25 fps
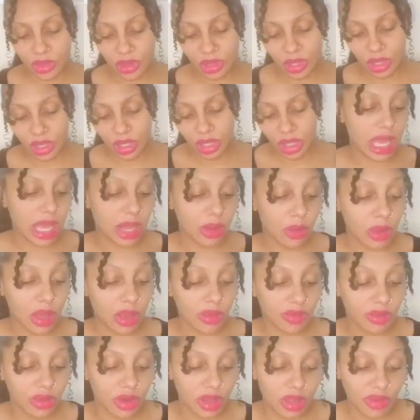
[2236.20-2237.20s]

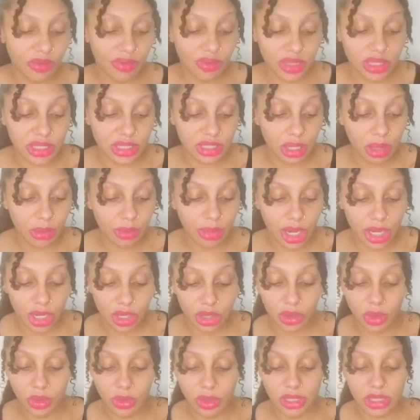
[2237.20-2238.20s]
However, if it's somebody
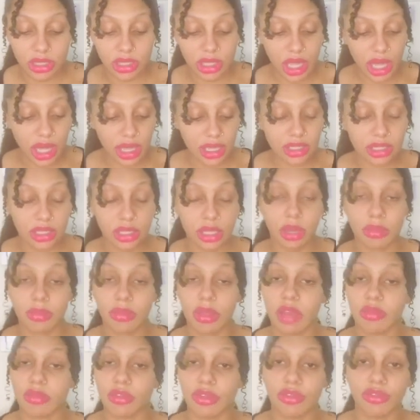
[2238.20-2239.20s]
who is toxic, I'm
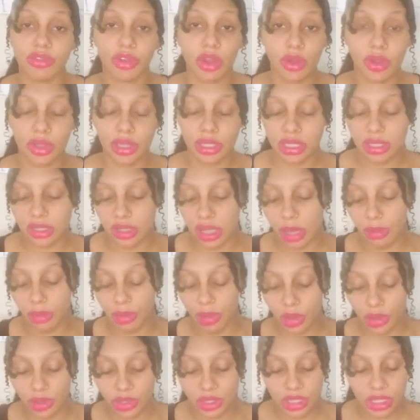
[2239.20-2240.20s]
not referring to that
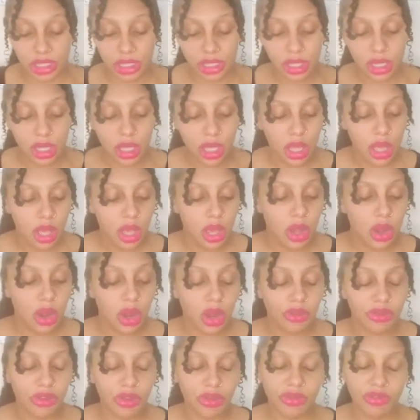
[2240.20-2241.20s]
person. Or
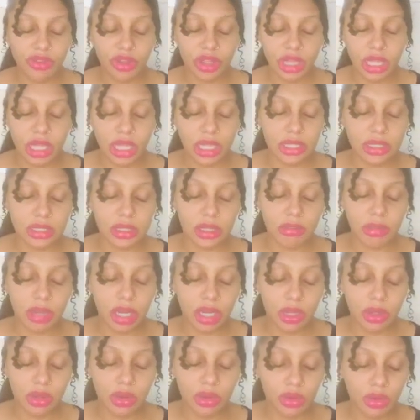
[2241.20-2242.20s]
if you feel like it's
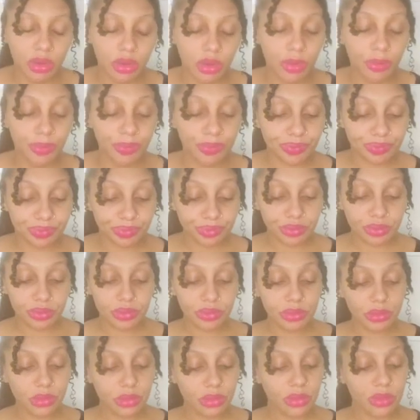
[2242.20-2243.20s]
somebody who
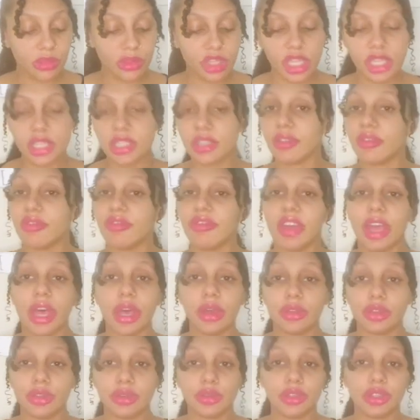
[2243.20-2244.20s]
doesn't
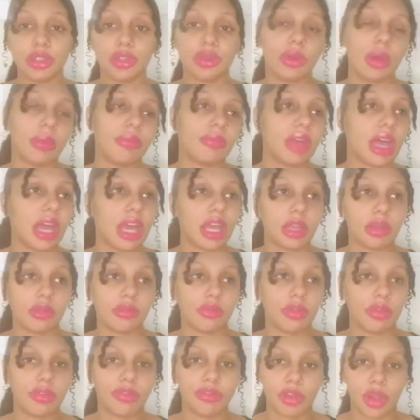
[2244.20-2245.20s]
value you, I'm not
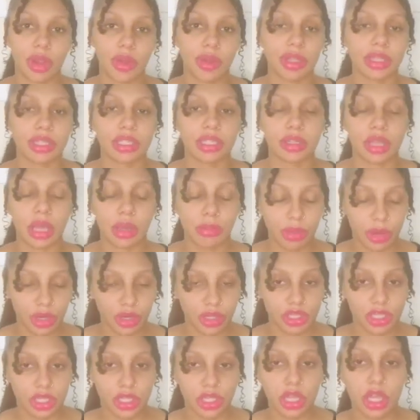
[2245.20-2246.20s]
referring to that
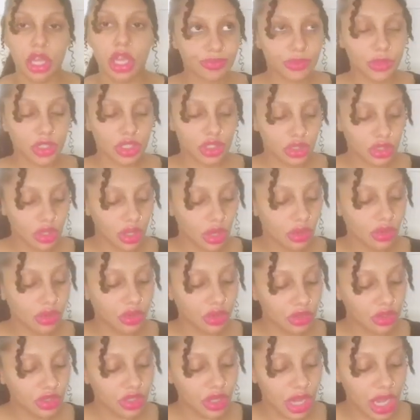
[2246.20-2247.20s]
person. So
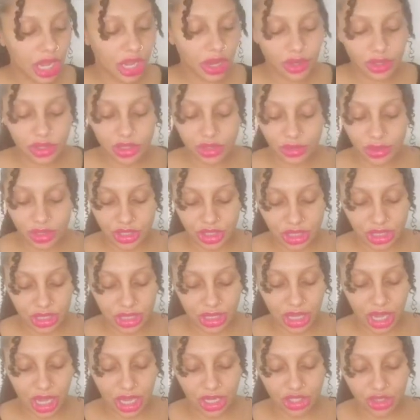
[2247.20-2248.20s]
use your higher intuition to
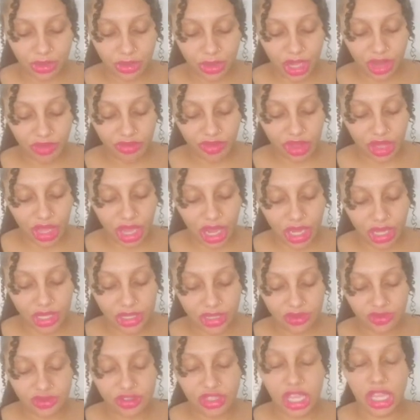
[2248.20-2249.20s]
guide you. We have the Goddess
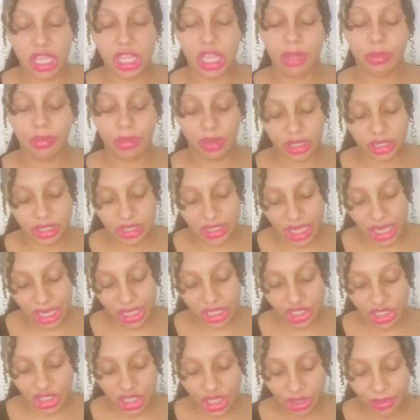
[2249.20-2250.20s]
of Psychic
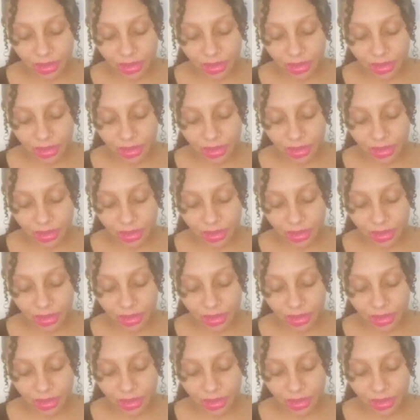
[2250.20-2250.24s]
Protection.